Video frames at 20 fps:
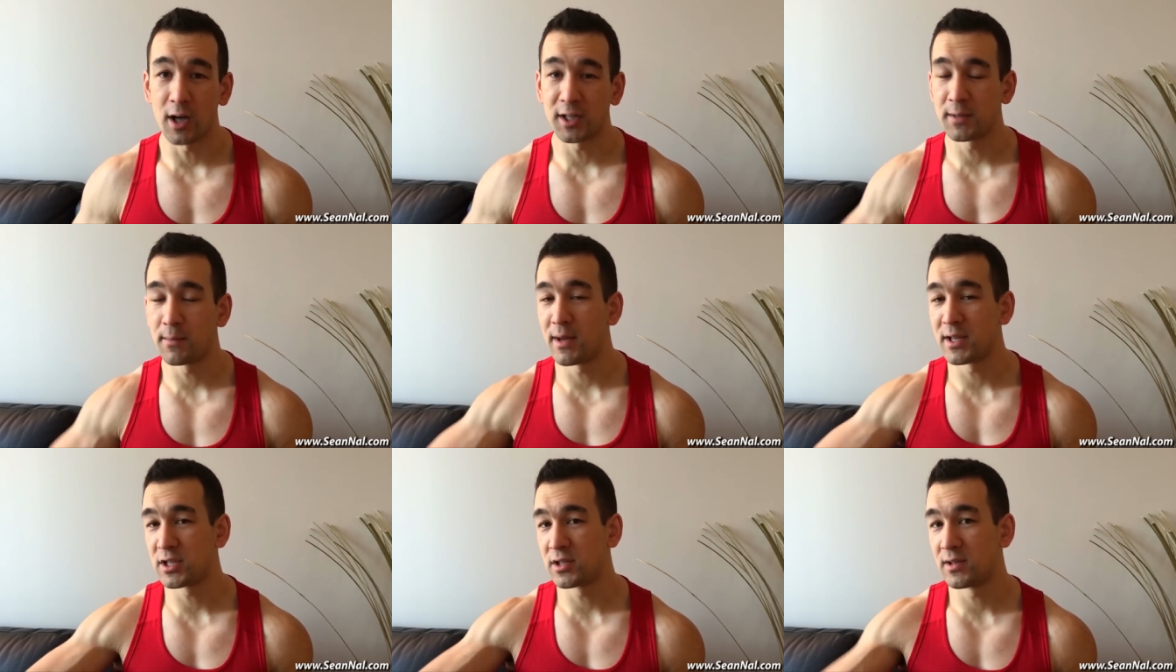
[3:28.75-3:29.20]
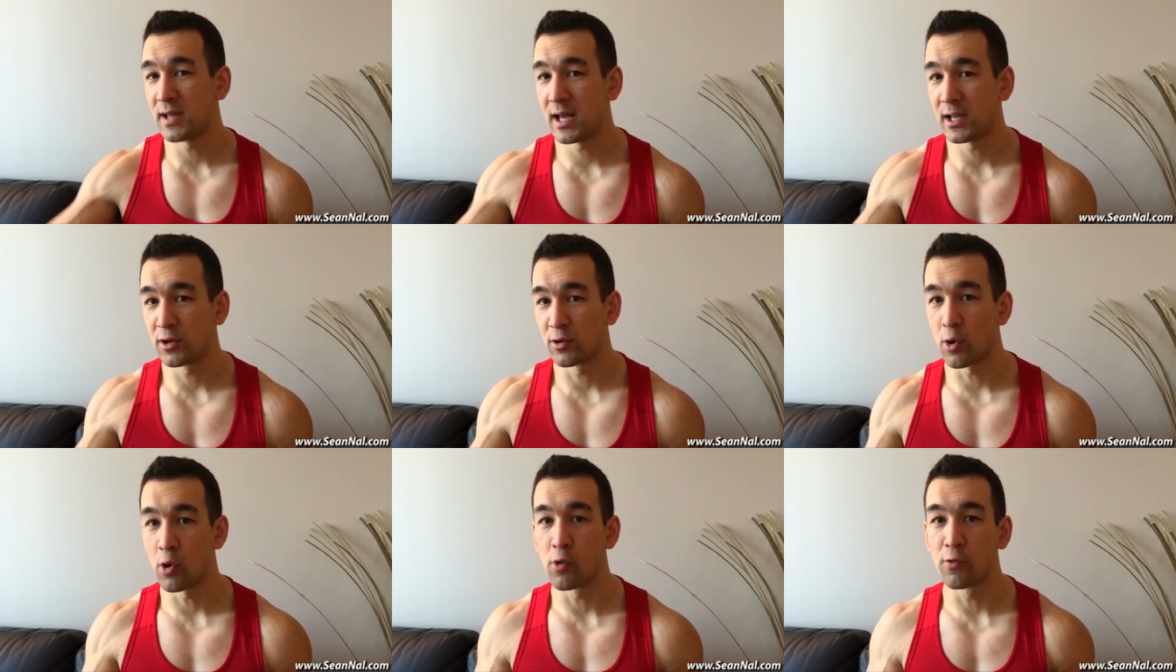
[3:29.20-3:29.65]
Not to mention
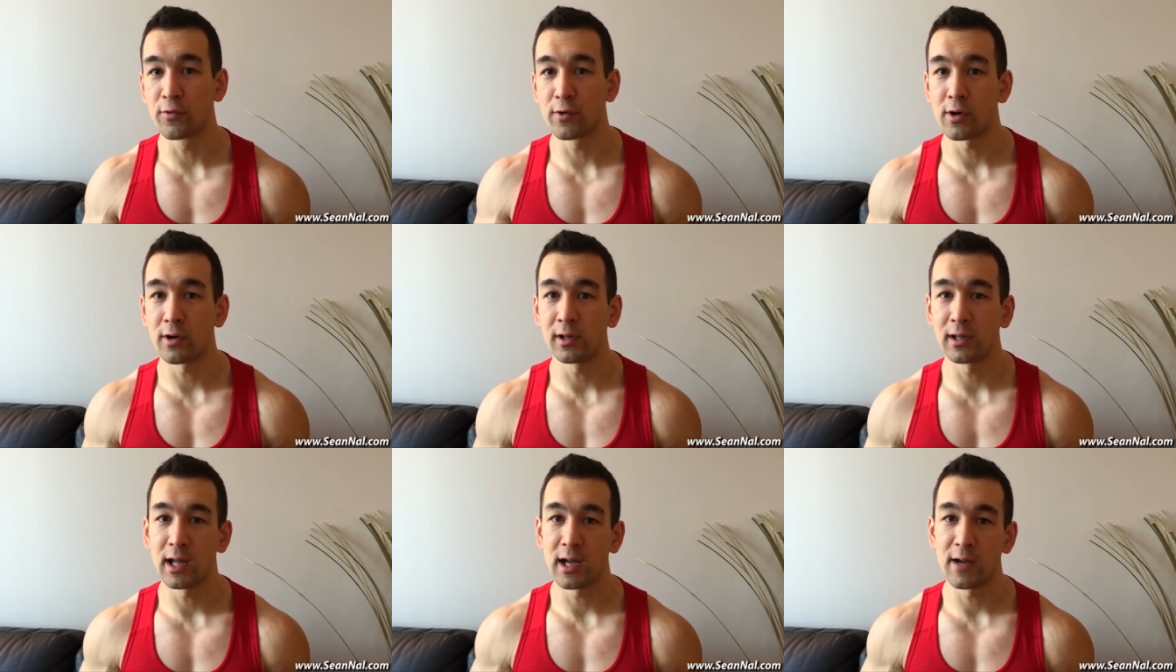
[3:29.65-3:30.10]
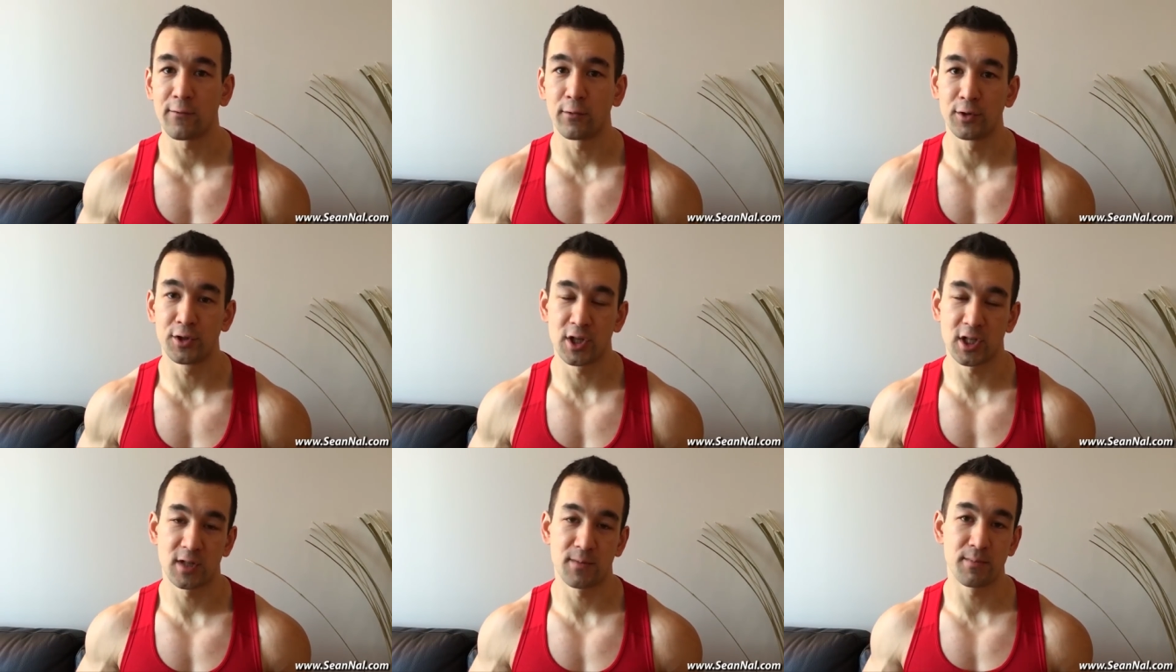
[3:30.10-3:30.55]
that your overall life
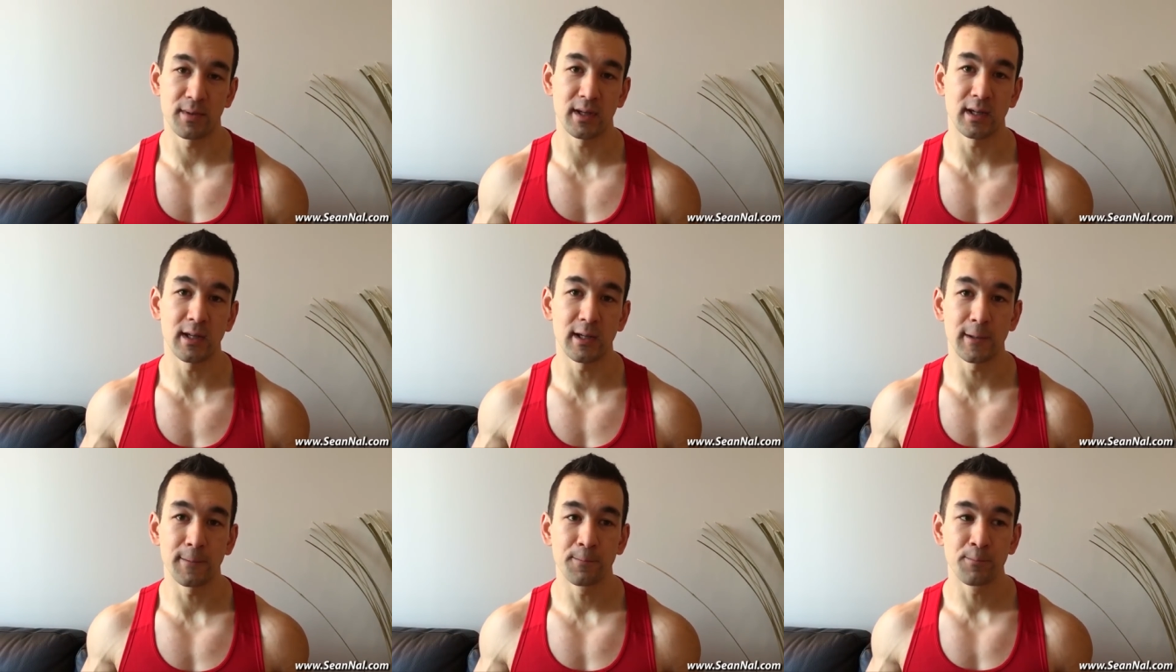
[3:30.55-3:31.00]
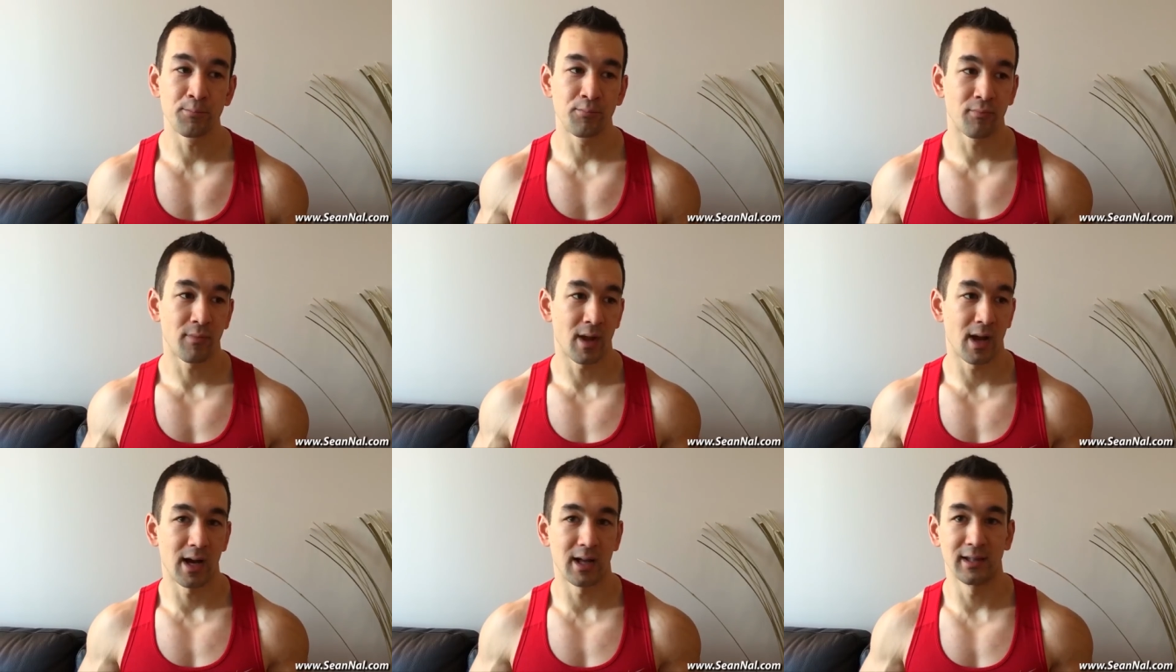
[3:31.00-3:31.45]
will just be
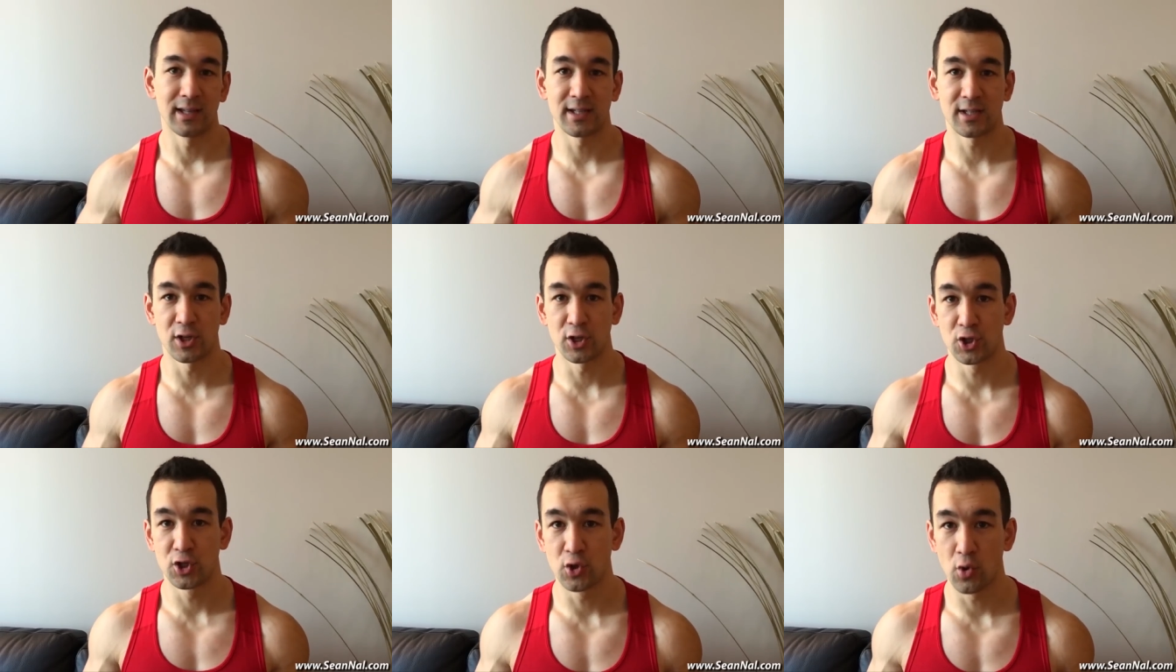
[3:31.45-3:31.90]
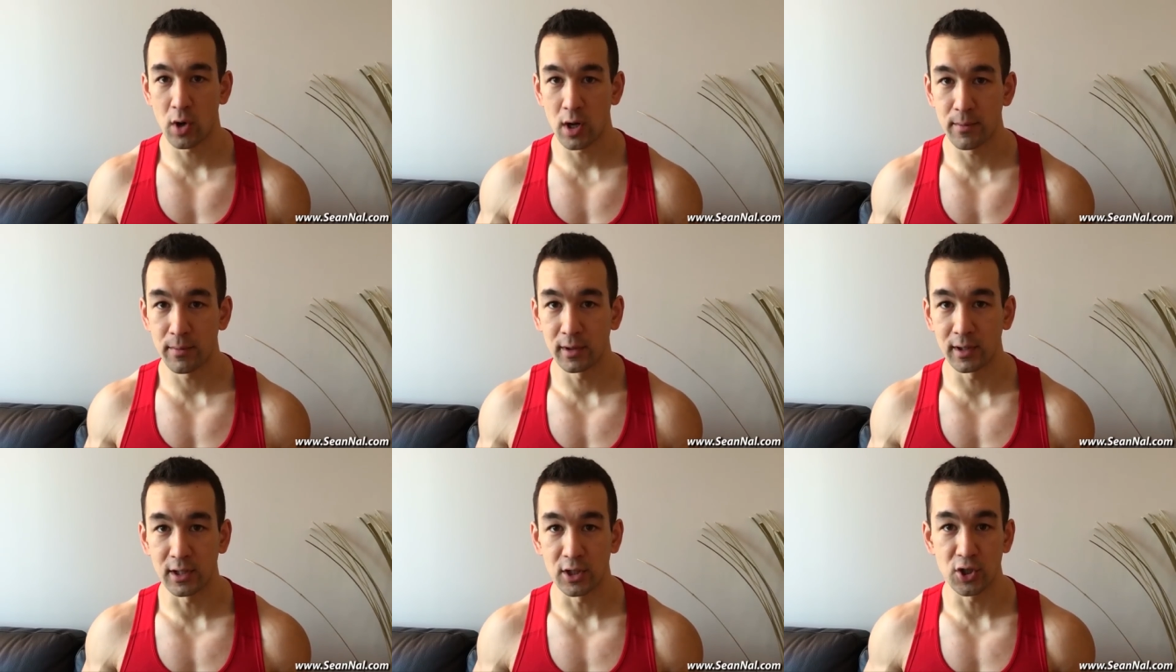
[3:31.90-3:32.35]
uh, less
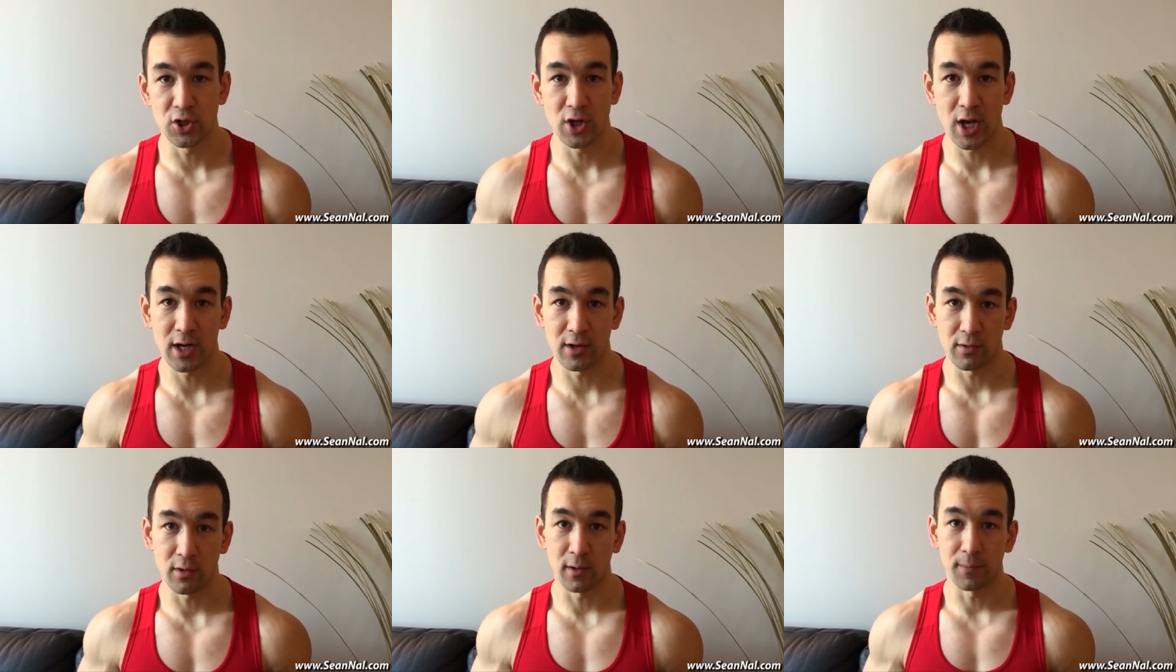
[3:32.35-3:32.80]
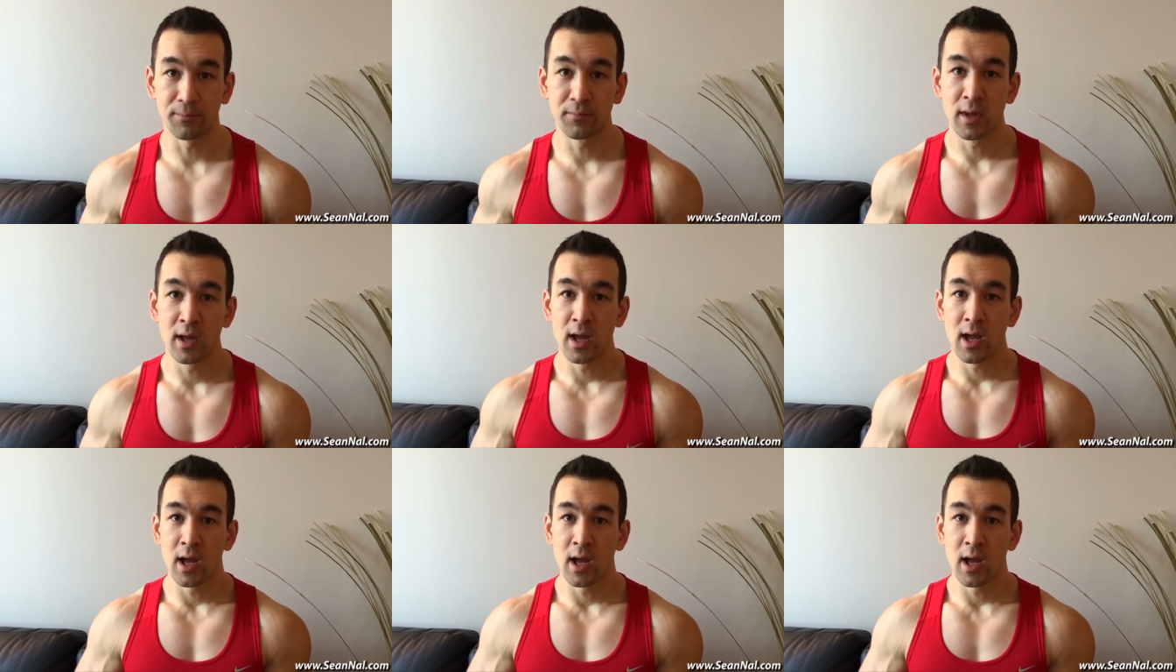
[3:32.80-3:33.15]
enjoyable in general.